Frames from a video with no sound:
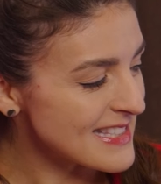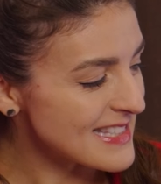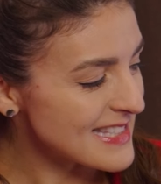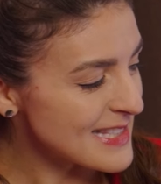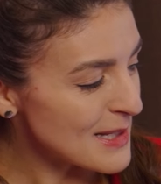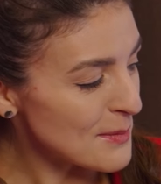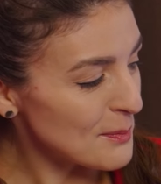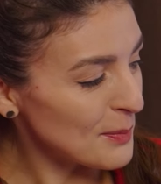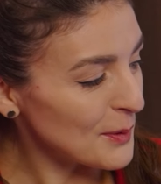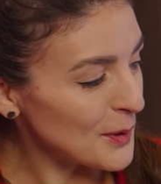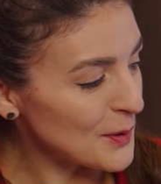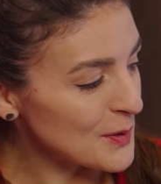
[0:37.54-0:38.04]

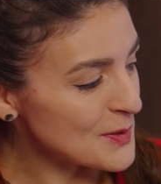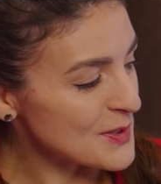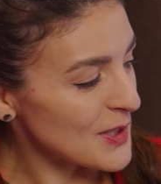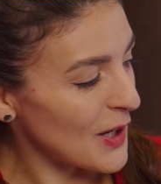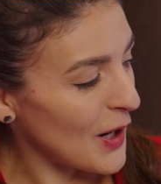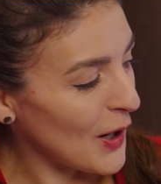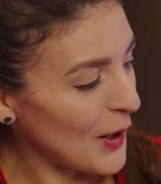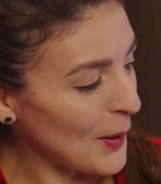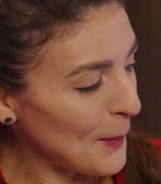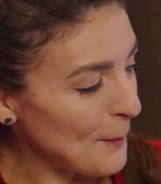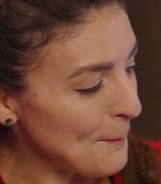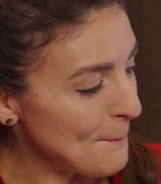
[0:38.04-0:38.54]
symbols
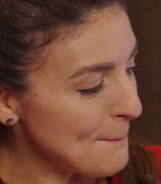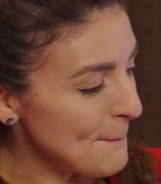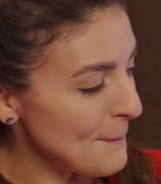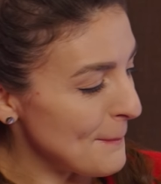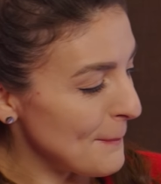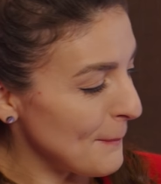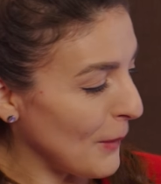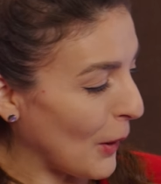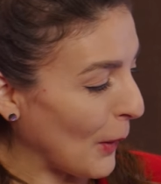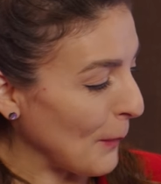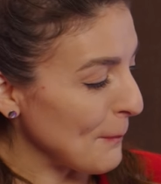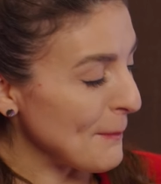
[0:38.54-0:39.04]
are,
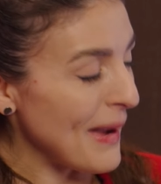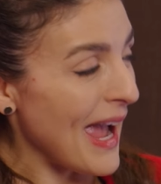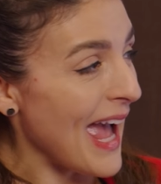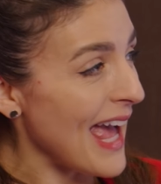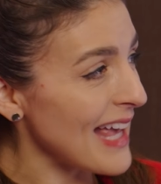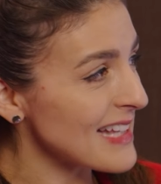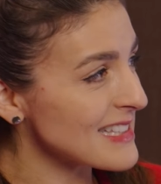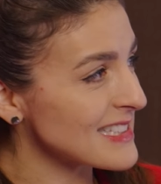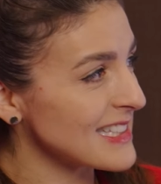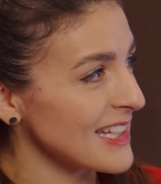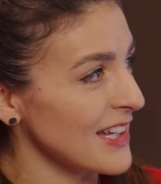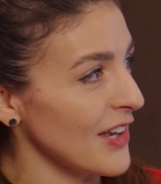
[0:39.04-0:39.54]
are
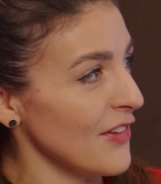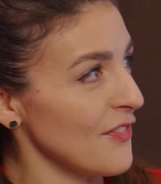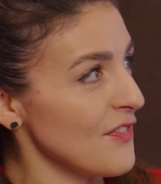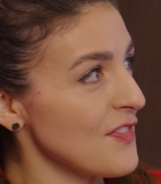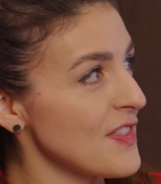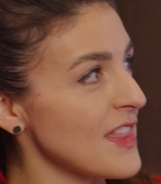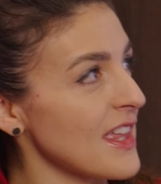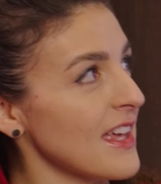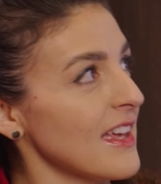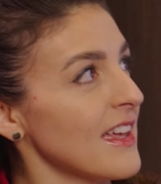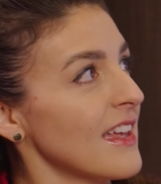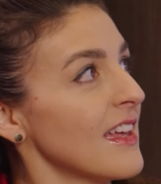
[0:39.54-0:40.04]
massive.
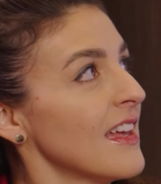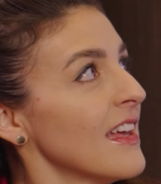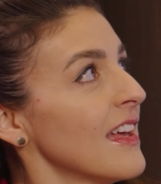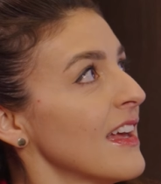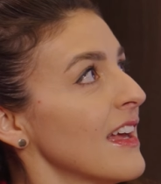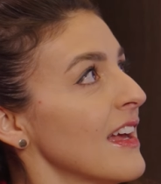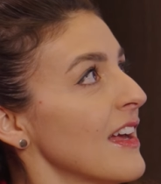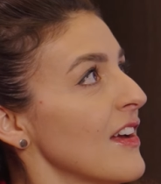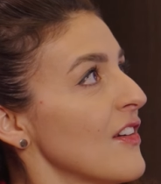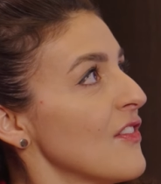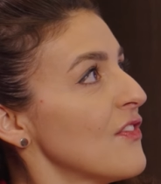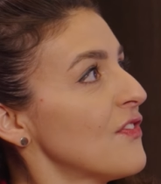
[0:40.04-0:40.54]
The
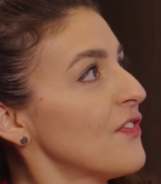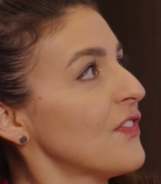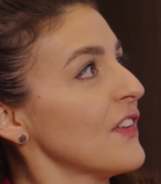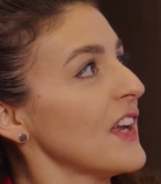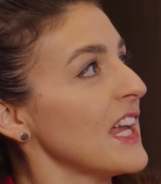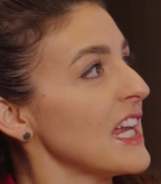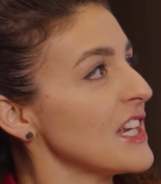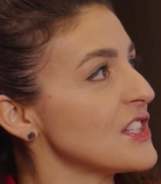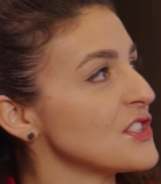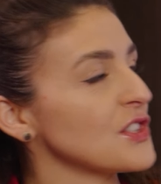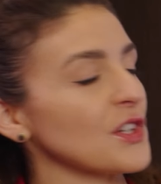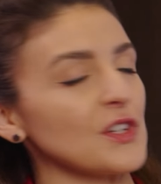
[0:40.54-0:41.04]

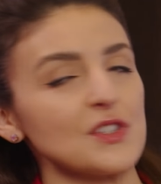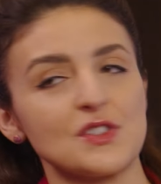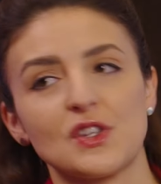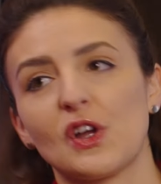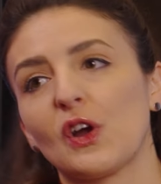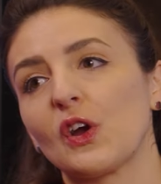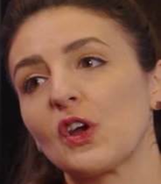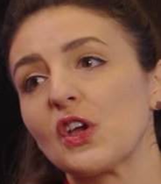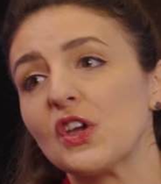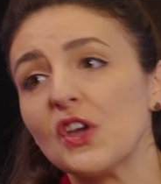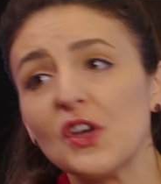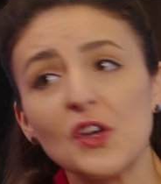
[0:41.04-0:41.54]
features
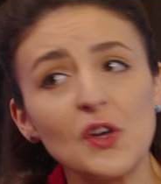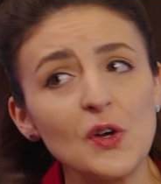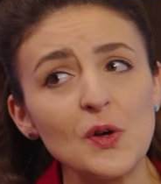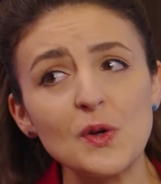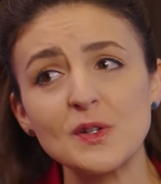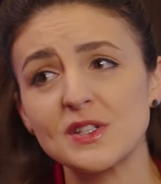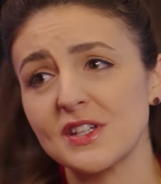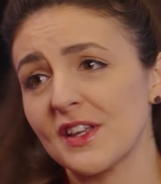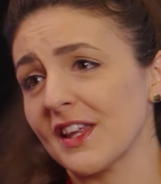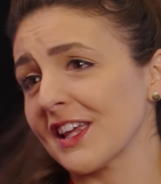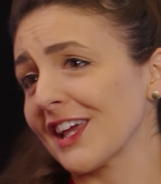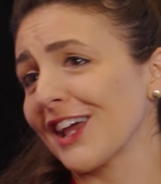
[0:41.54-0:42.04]
are
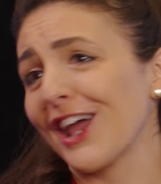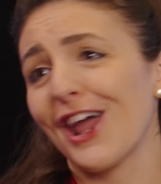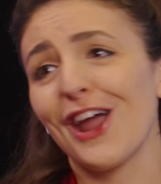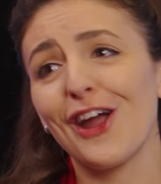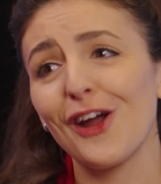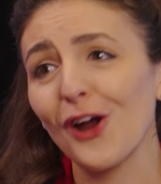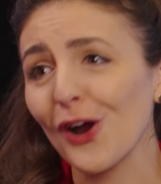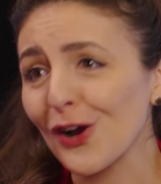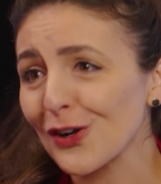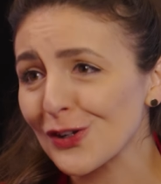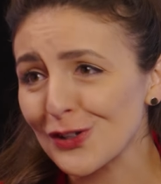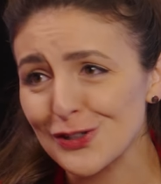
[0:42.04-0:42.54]
huge and the
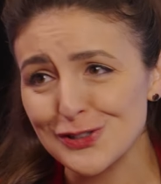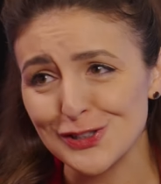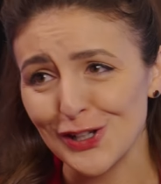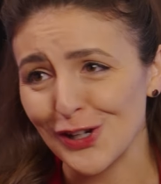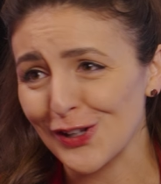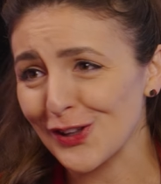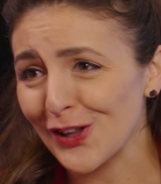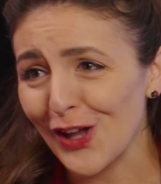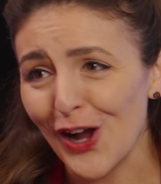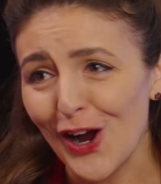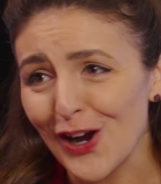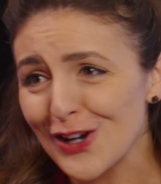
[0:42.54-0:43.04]
characters are
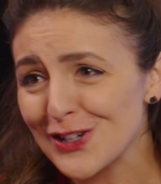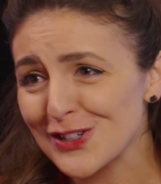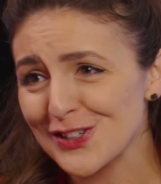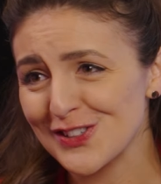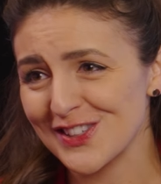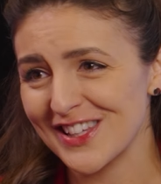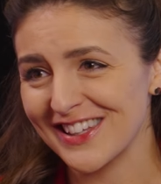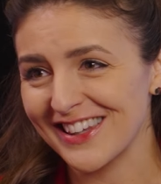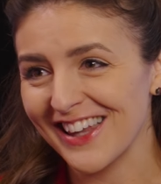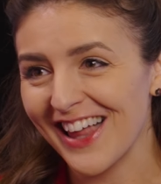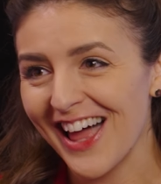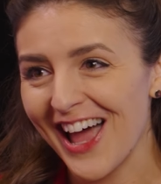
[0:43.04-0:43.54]
larger
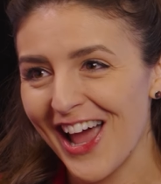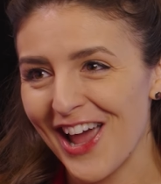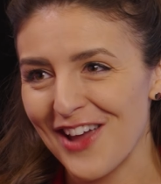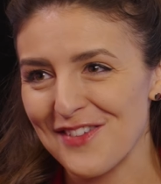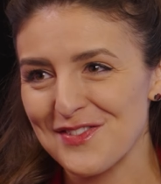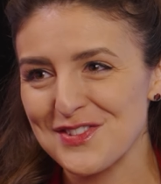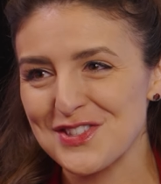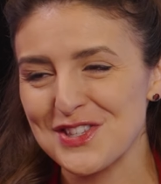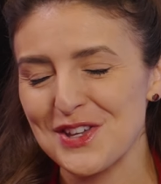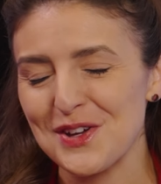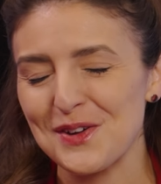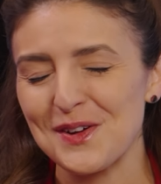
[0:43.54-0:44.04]
than life.
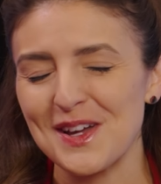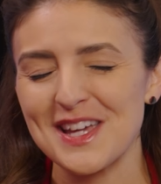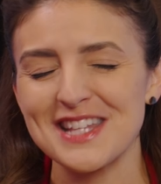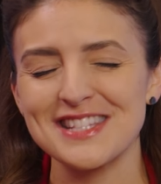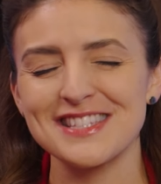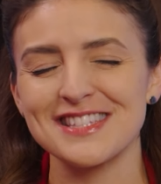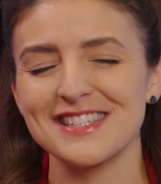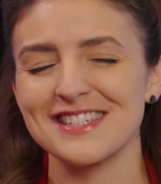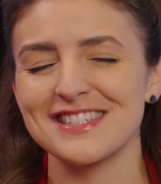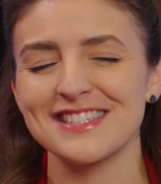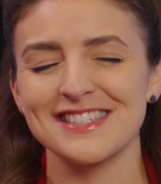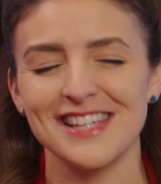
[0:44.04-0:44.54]
So
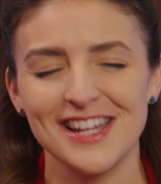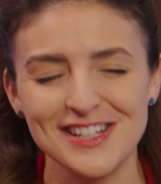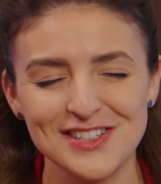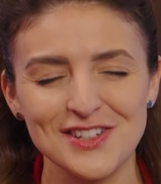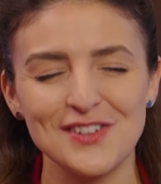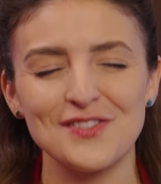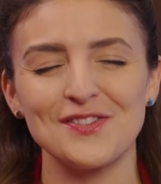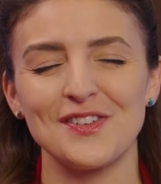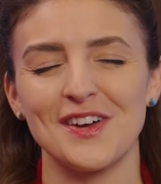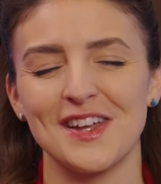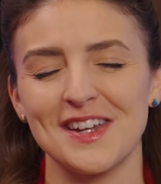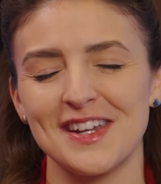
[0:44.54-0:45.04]
it's such a
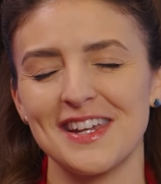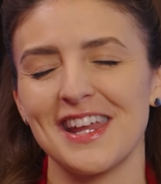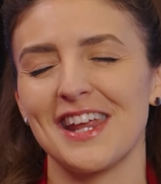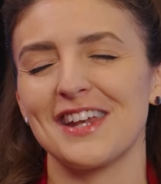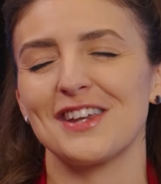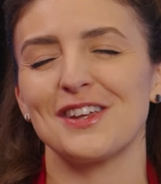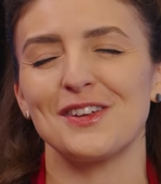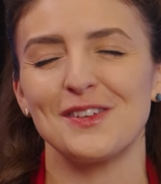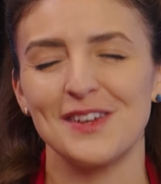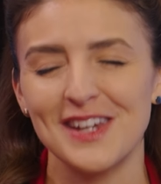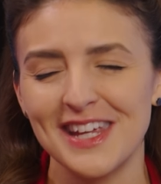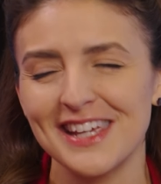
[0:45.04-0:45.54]
fun and
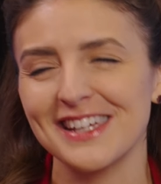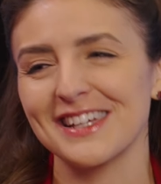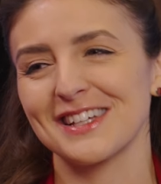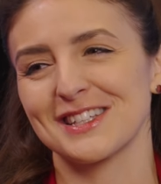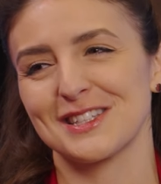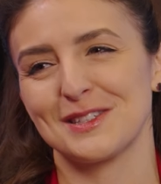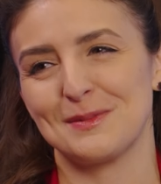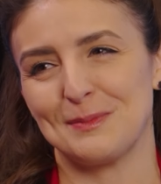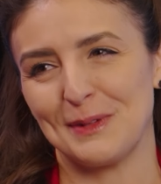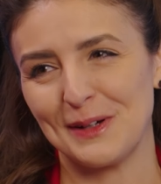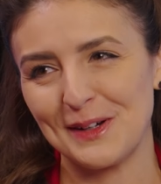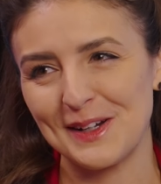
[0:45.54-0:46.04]
unique
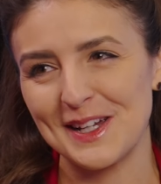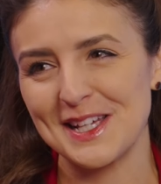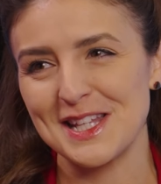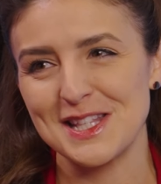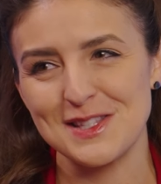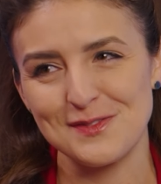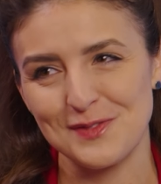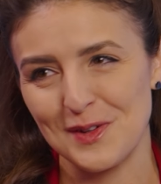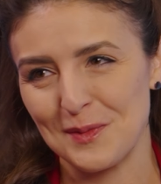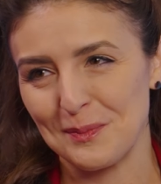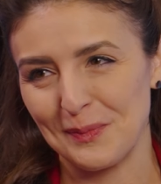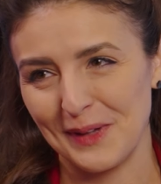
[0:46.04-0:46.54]

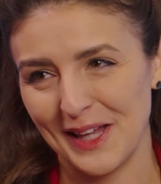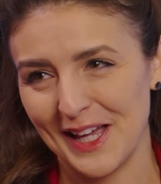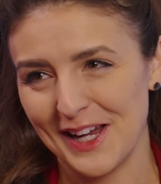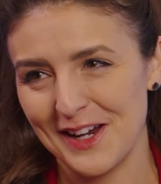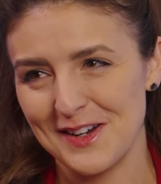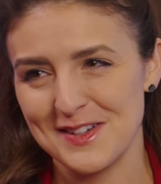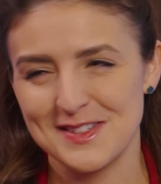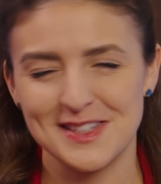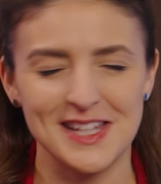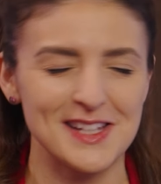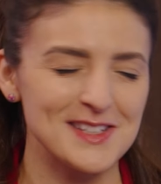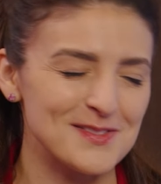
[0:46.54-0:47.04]
experience for
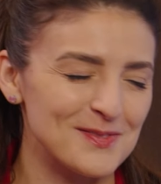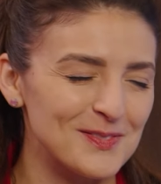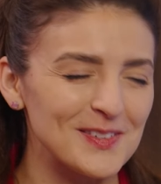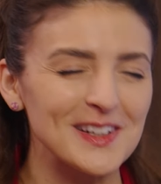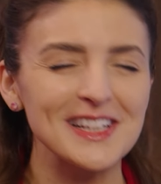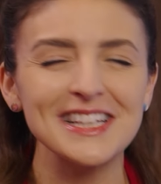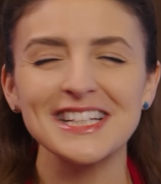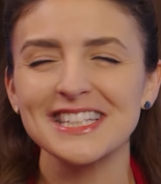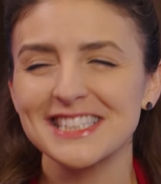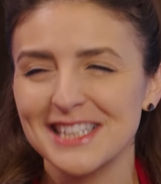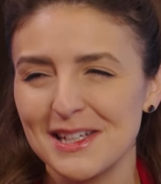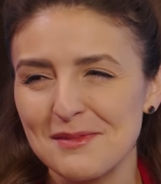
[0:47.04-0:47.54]
players. They
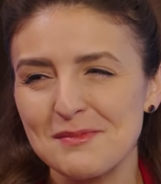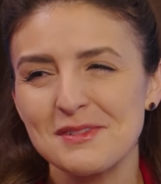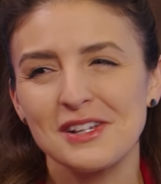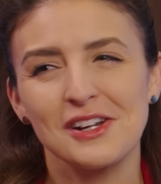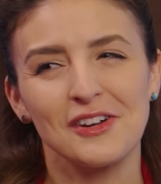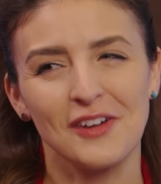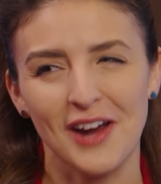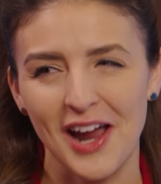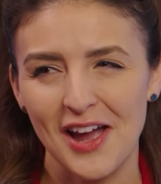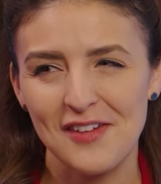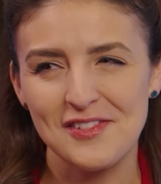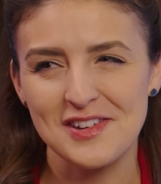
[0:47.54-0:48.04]
really seem to
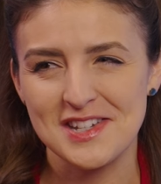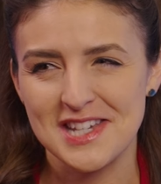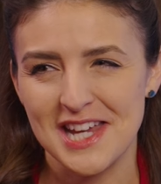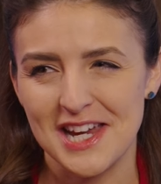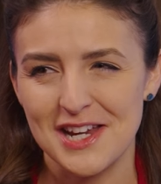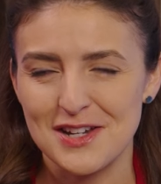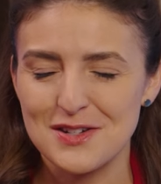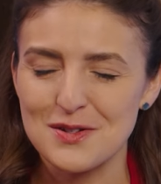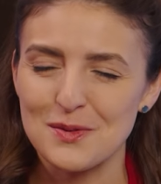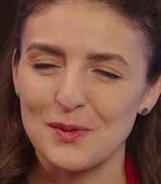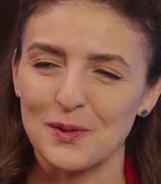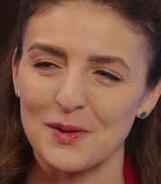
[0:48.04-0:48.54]

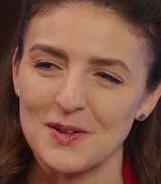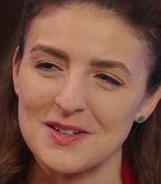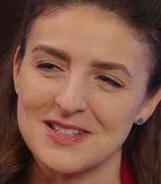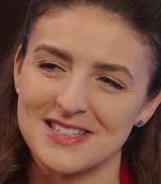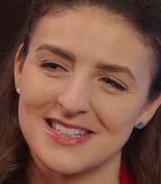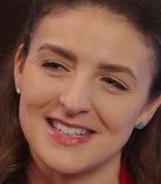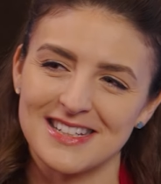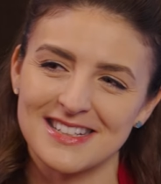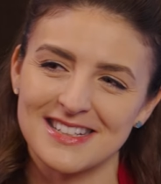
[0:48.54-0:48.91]
gravitate towards